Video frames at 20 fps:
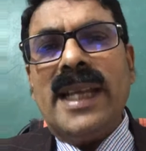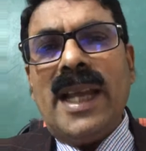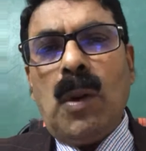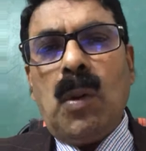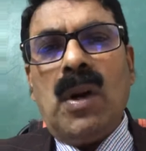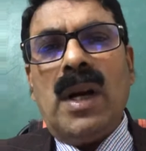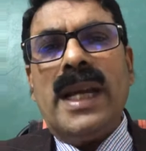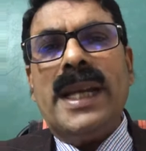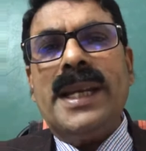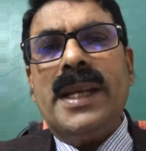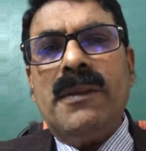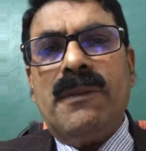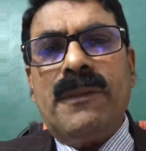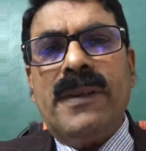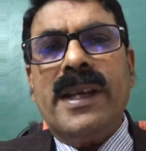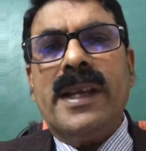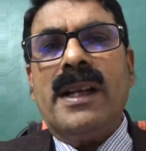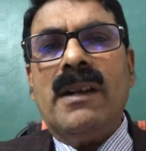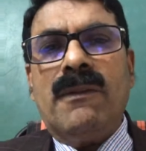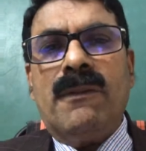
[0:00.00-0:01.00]
Avoid
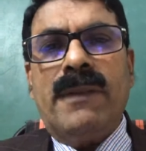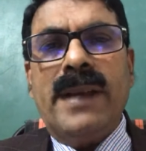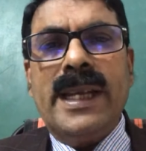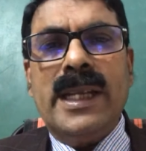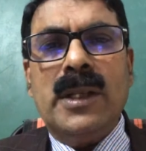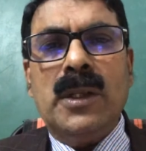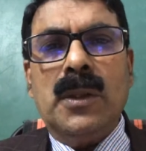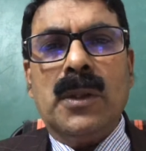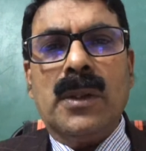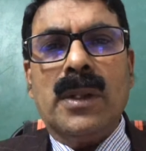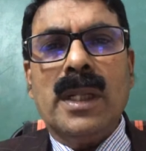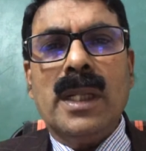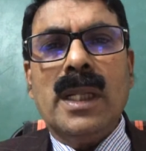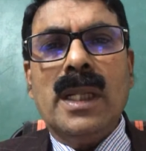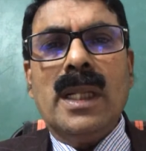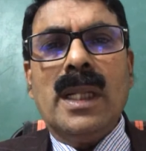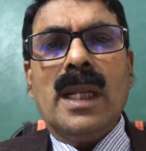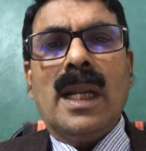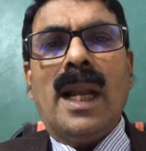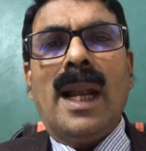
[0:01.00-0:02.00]
fear of failure.
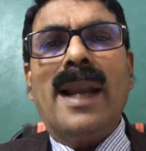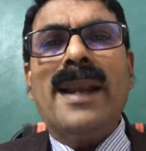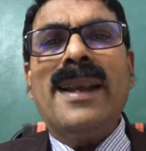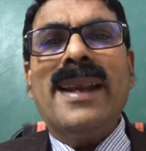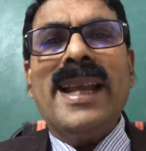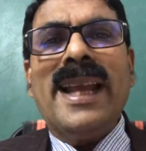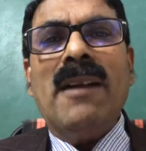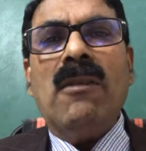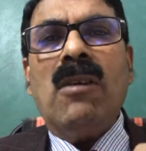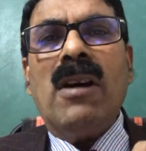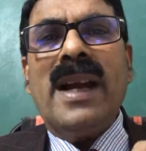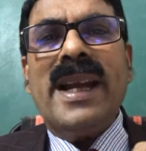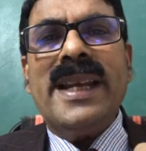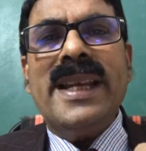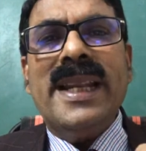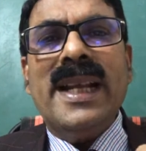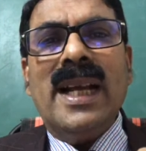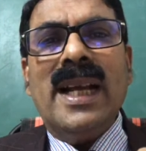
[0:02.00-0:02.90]
And avoid